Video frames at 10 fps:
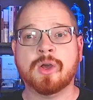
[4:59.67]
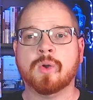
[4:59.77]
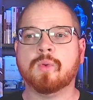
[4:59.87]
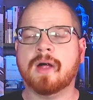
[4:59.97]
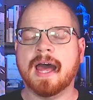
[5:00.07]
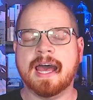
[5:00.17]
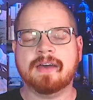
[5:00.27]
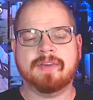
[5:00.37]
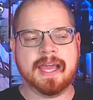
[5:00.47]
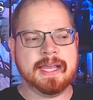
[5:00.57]
will
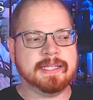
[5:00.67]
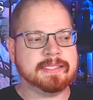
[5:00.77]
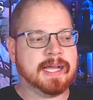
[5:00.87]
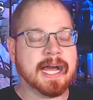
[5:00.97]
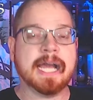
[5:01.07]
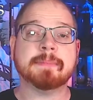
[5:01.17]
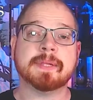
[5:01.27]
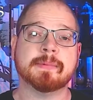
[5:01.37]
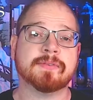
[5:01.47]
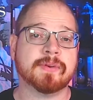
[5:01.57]
have a time
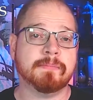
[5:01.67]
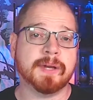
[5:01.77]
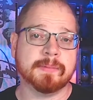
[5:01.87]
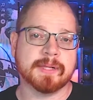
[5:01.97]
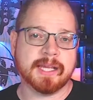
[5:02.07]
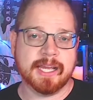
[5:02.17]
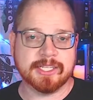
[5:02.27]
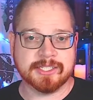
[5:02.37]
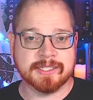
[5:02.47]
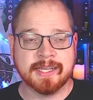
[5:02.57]
limit from
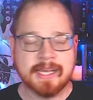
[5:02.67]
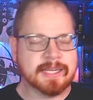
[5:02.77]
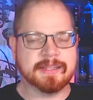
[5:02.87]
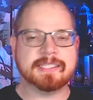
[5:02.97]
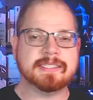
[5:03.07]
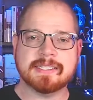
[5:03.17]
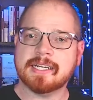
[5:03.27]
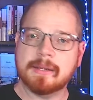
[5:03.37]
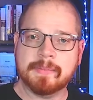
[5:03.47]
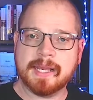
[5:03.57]
publication. Now, this isn't
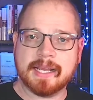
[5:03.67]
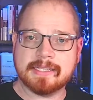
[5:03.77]
going to be as